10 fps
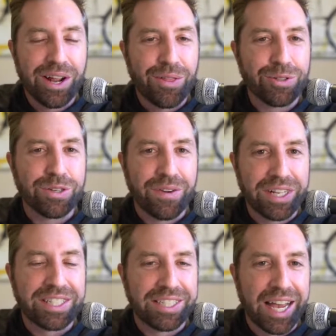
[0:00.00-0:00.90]
There's a very
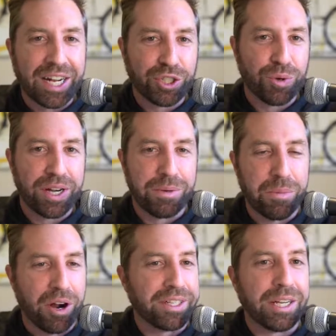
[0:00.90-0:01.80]
saturated
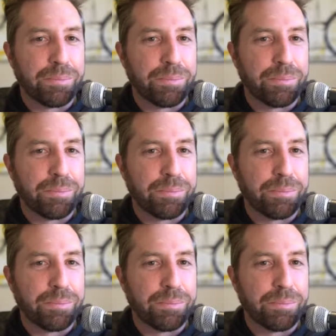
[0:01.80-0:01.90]
market.